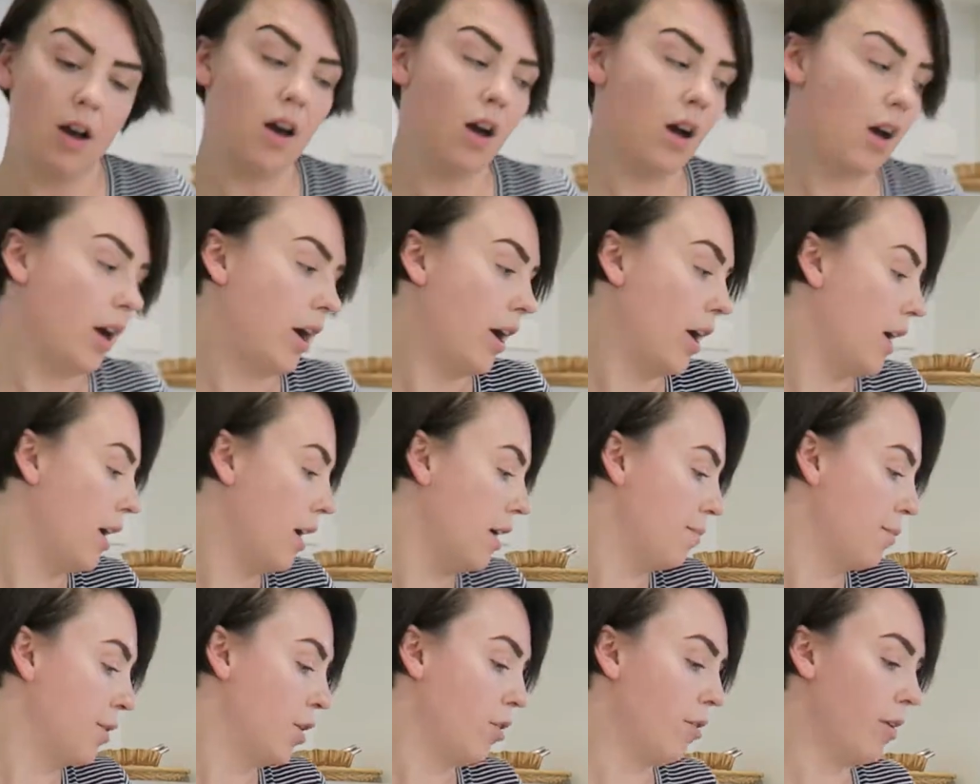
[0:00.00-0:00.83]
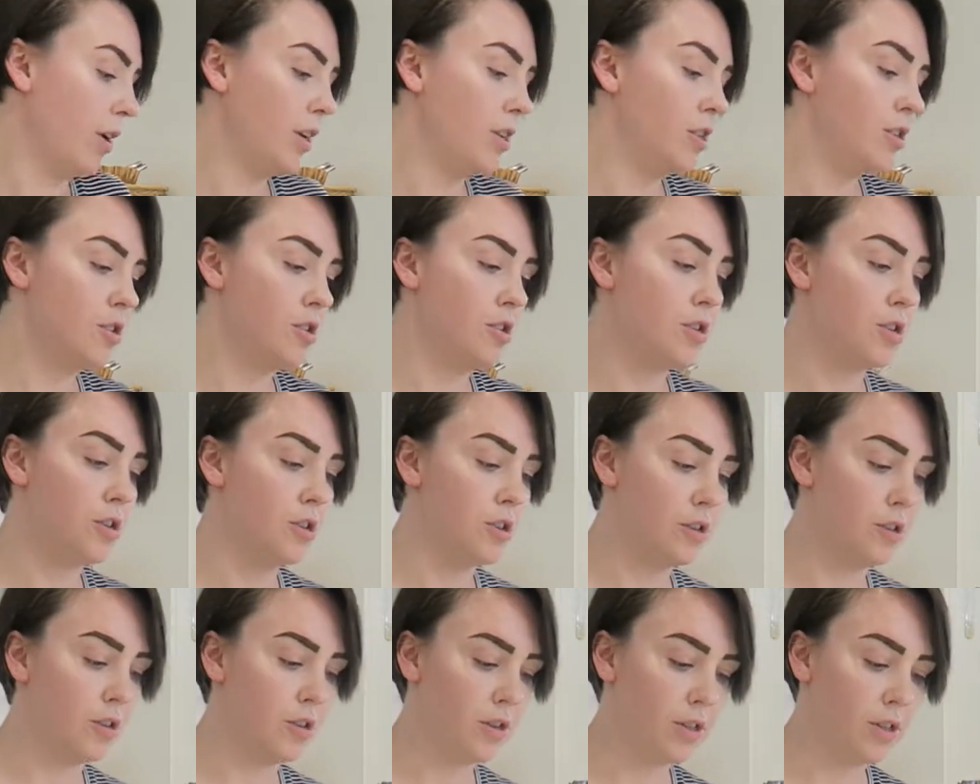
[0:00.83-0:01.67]
I am going to
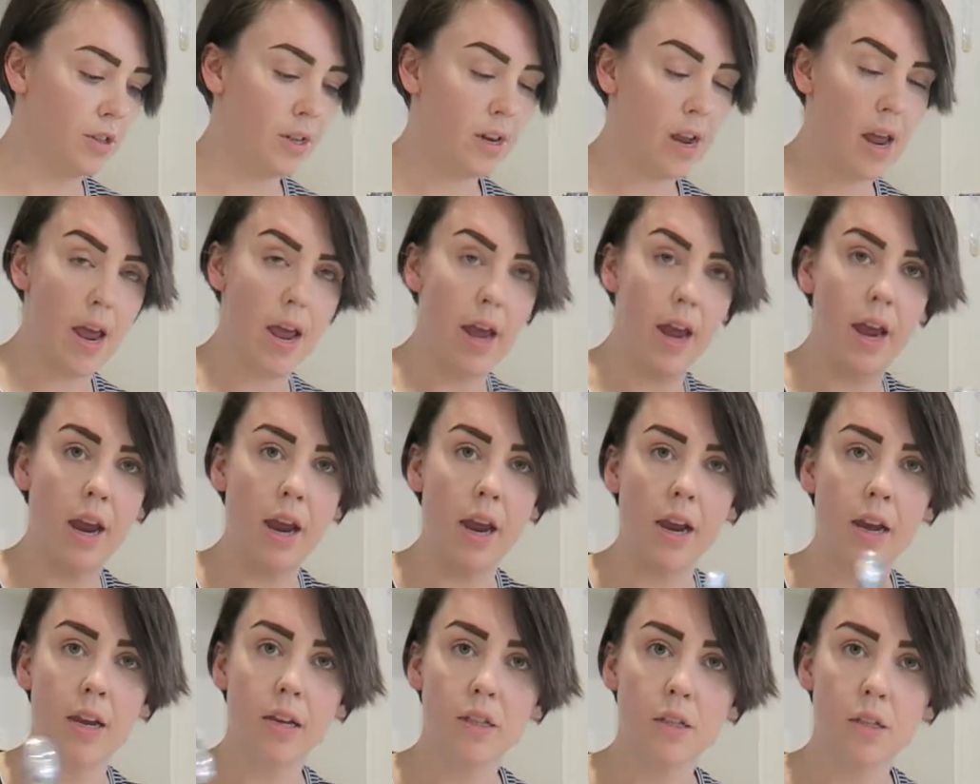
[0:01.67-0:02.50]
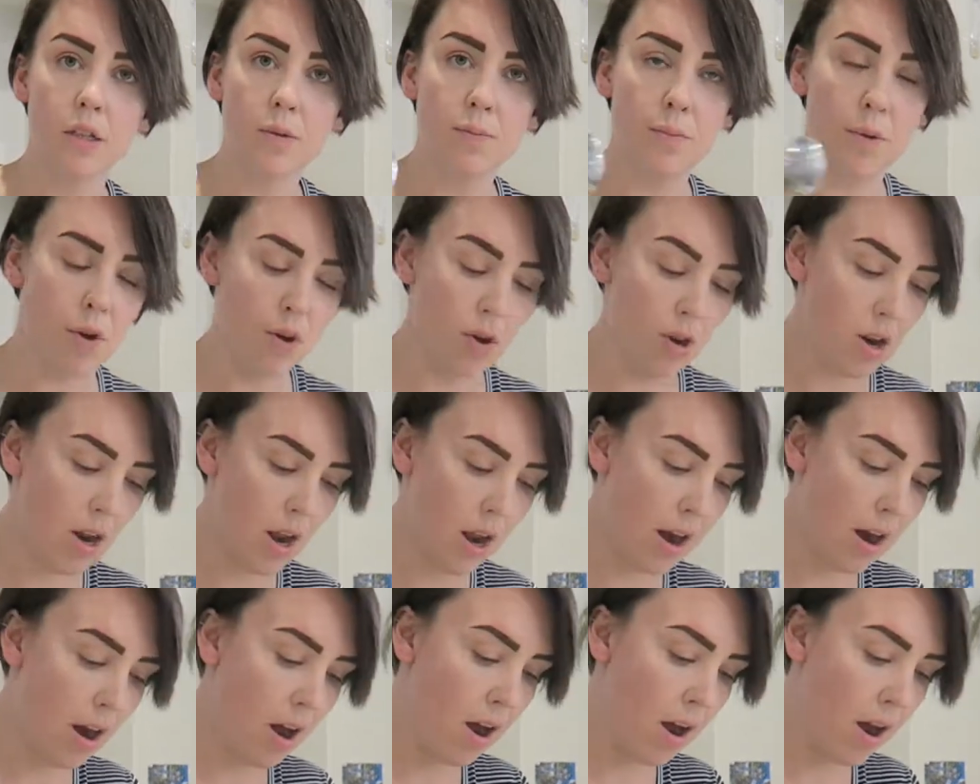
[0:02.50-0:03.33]
use a spoon
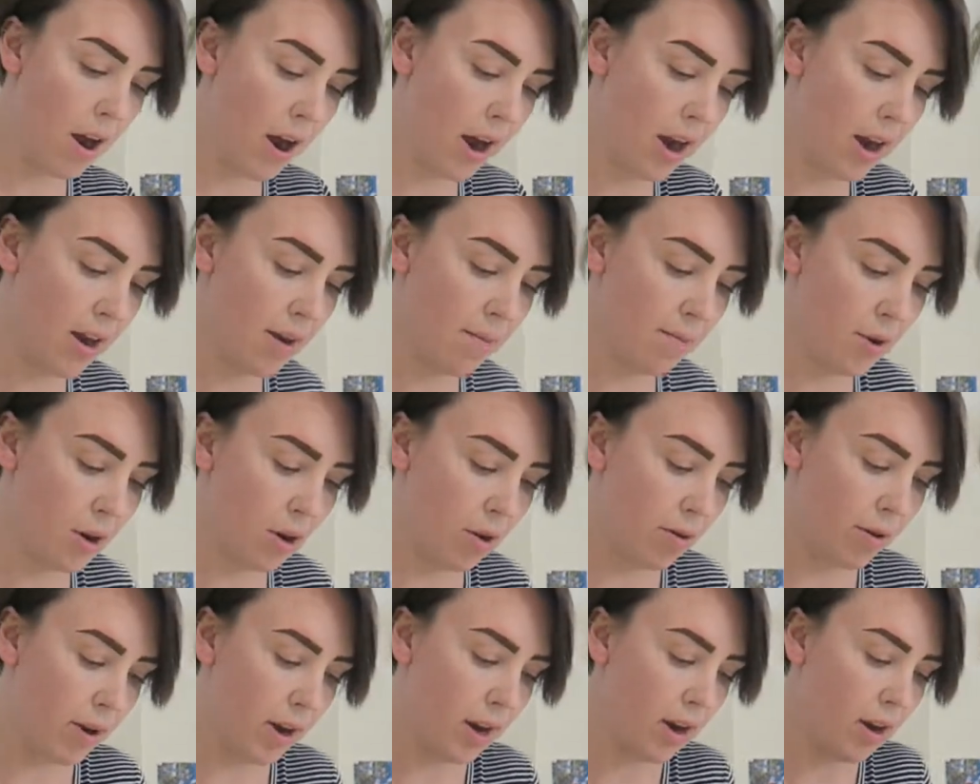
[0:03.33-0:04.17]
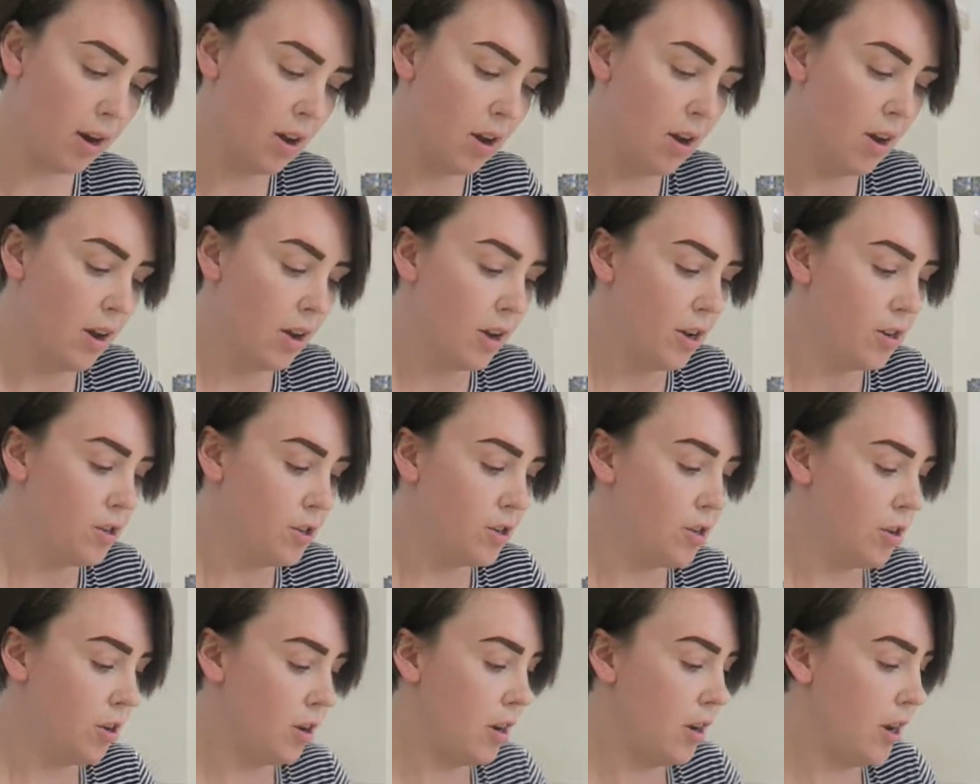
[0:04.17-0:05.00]
and I am going
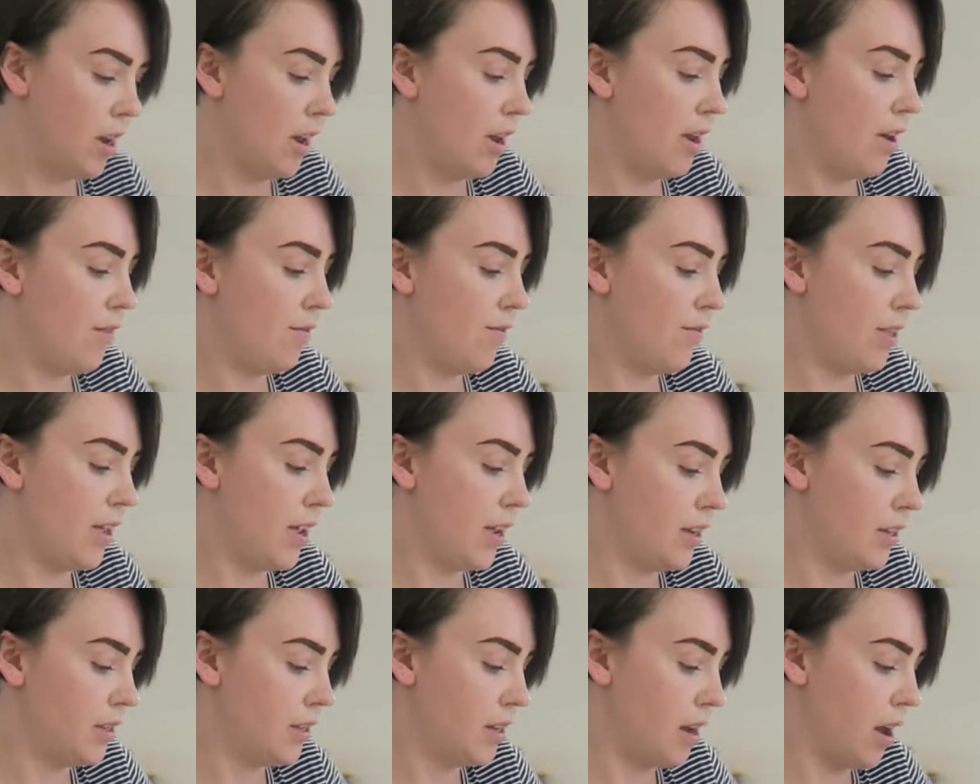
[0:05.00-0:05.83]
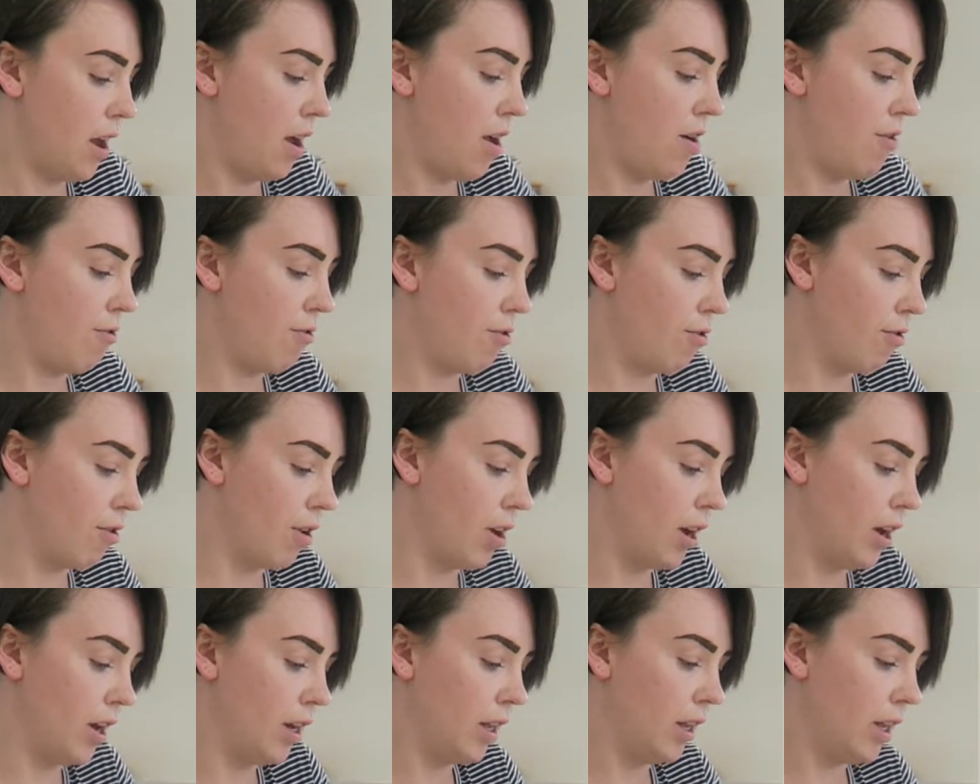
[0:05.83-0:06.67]
to give this a
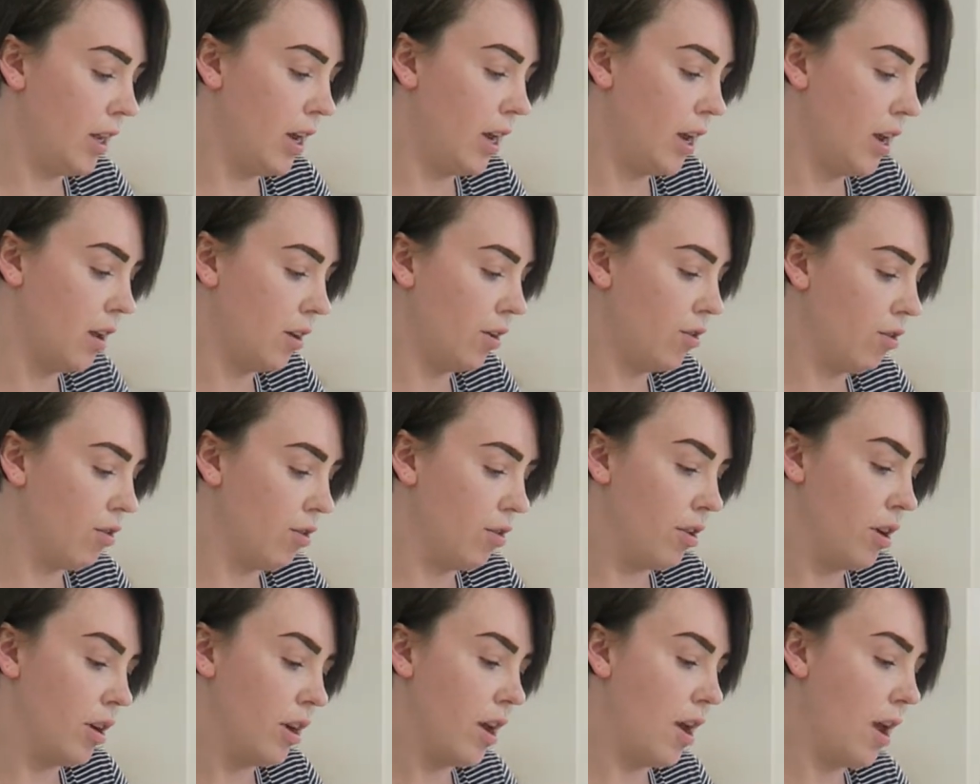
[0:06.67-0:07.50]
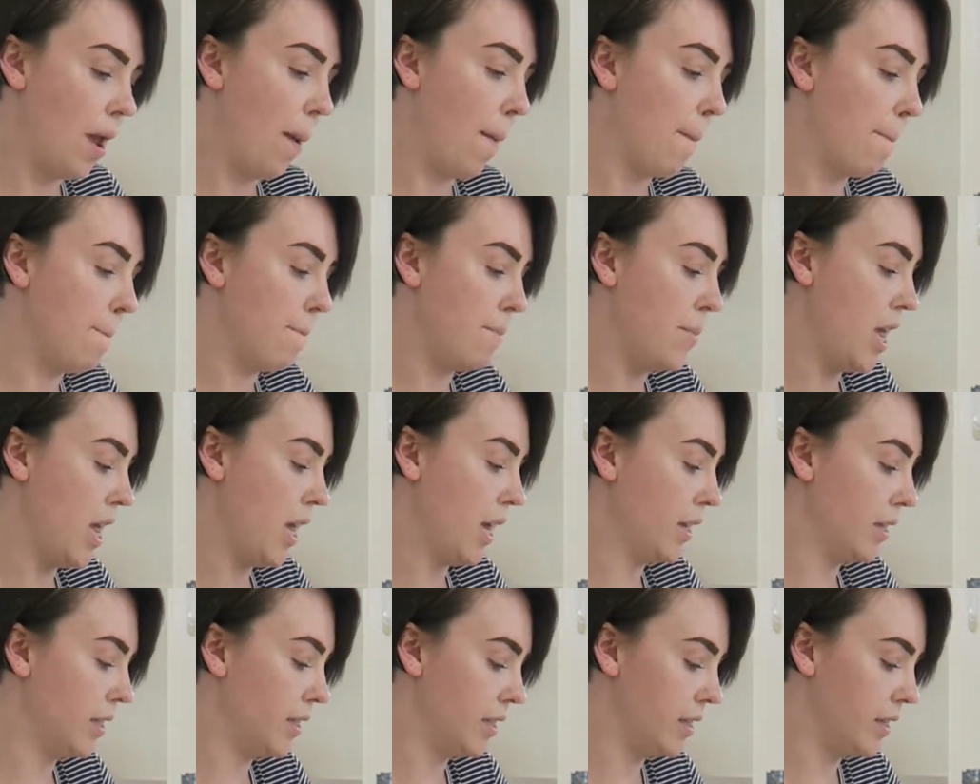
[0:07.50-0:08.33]
really good
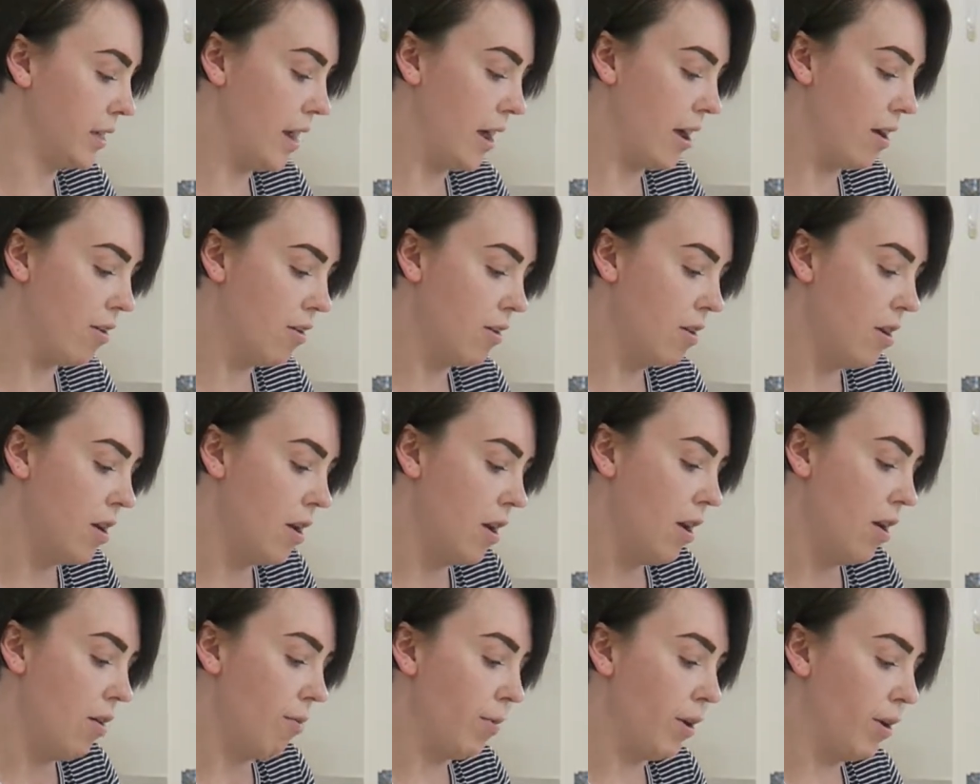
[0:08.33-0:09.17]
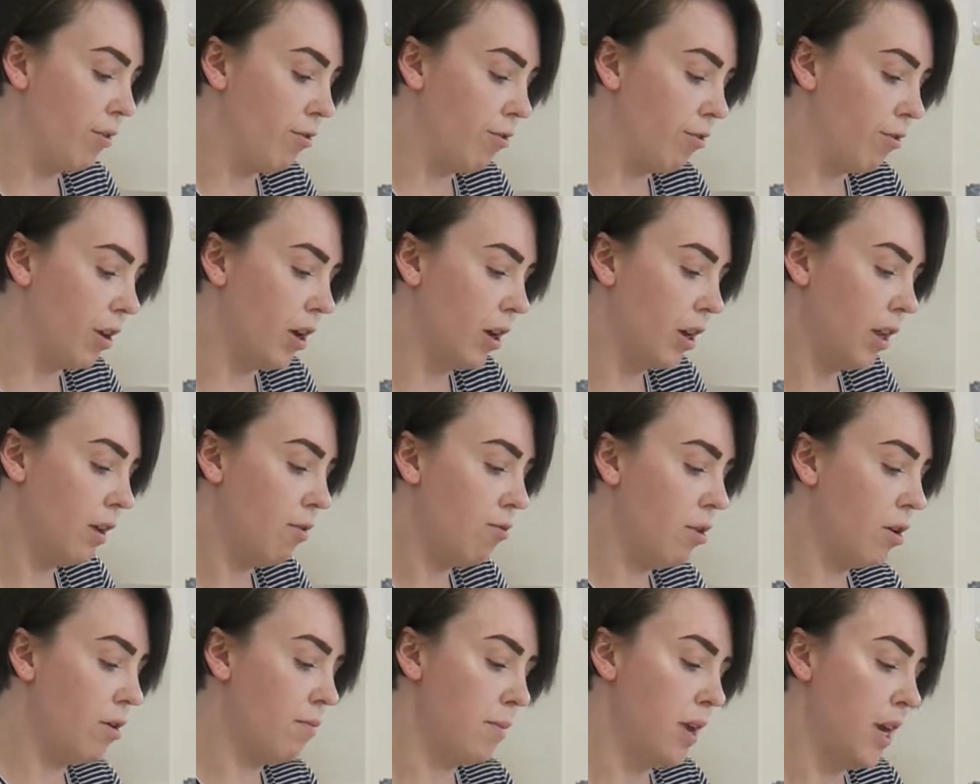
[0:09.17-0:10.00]
mix. Now, we really
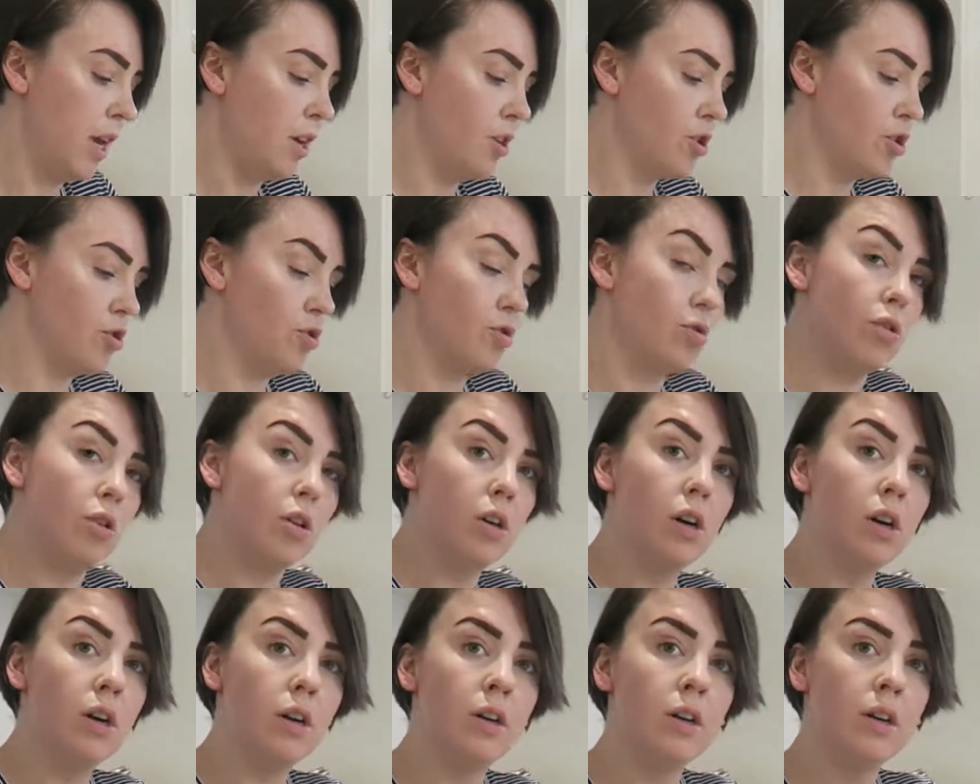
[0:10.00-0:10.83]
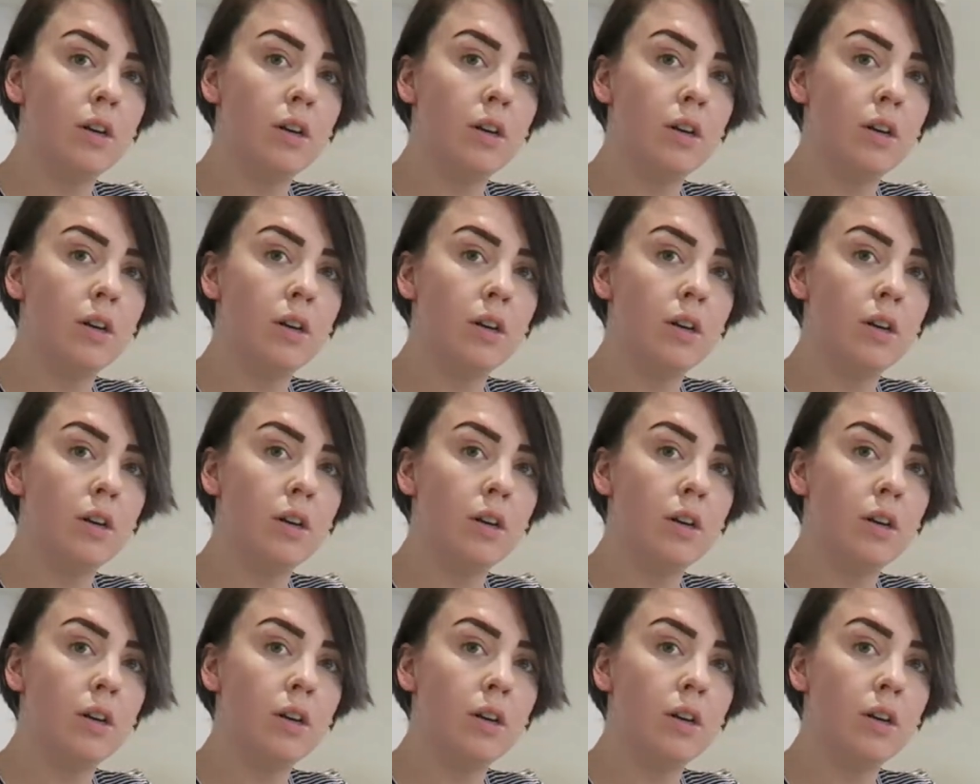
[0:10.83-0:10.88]
want to make sure